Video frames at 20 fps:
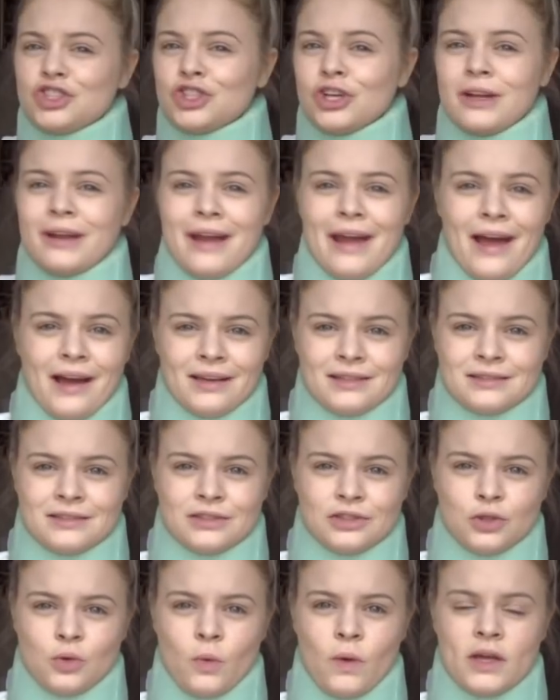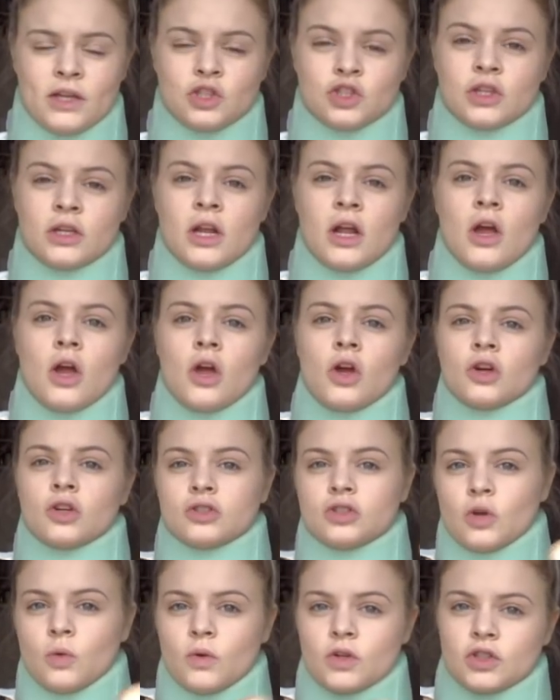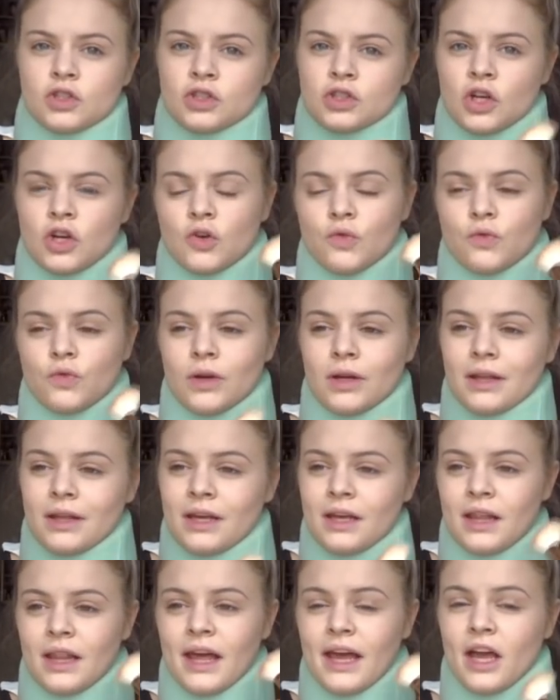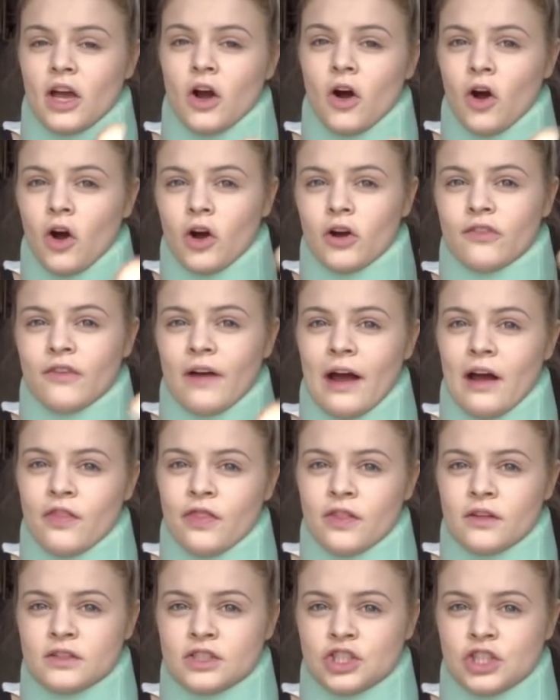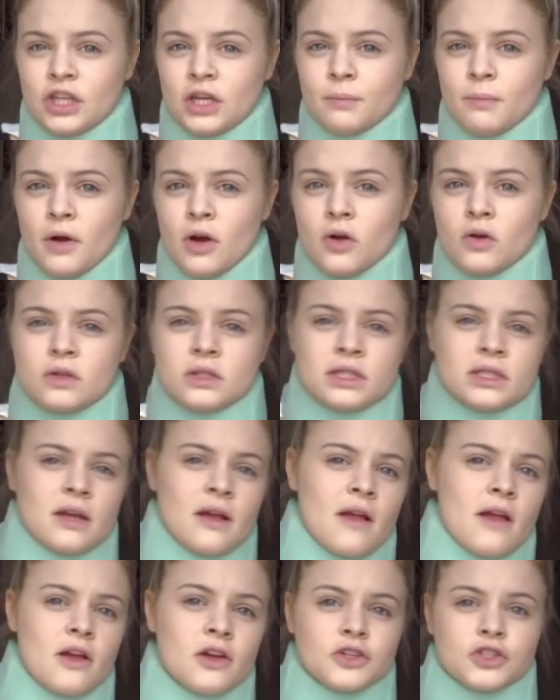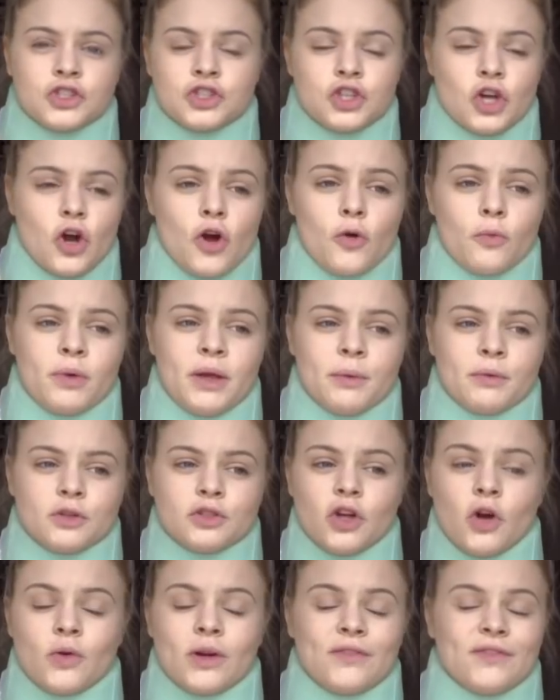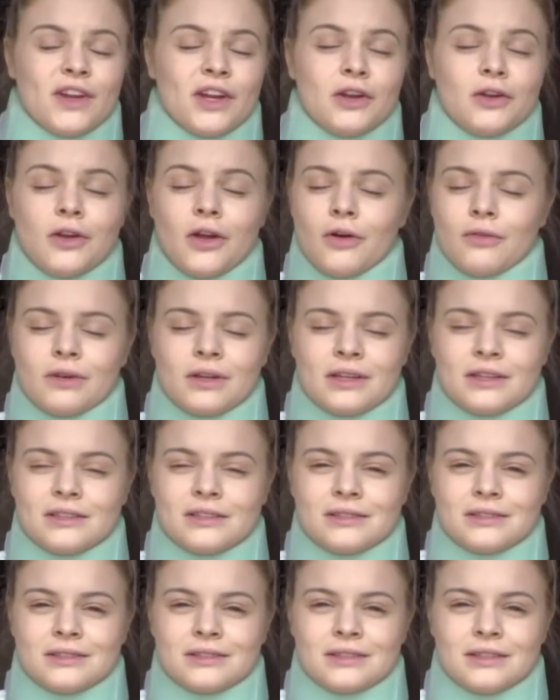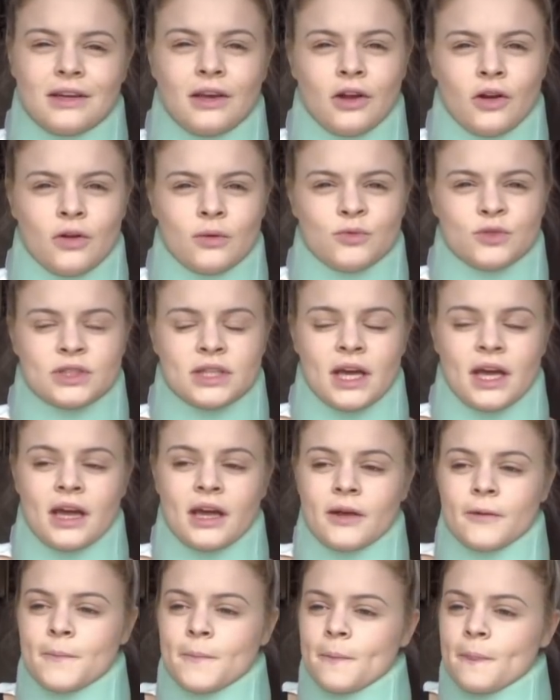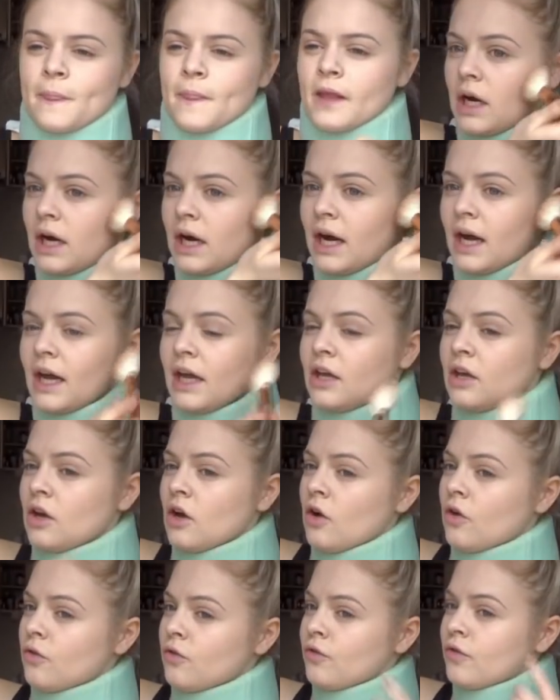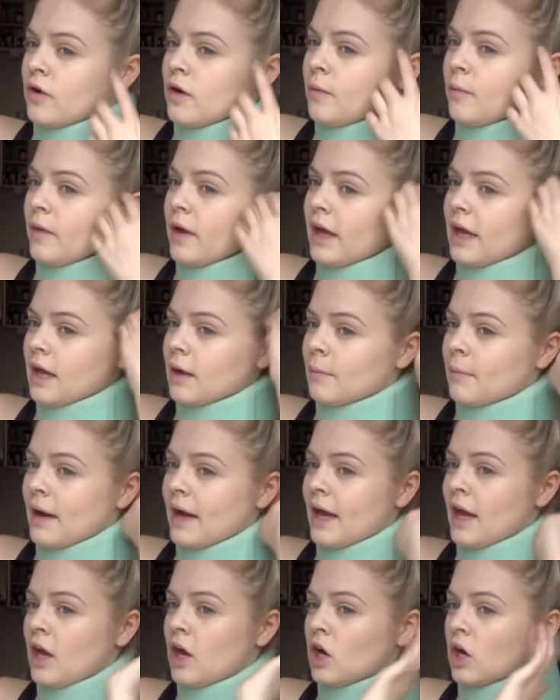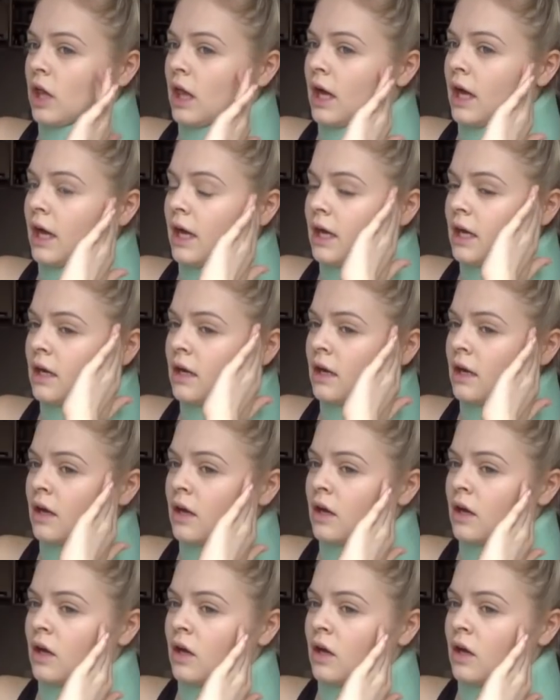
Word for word: chin-neck situation. So we're just gonna really like carve out the cheekbones so people don't even notice. You know what I'm saying? I go from like my hairline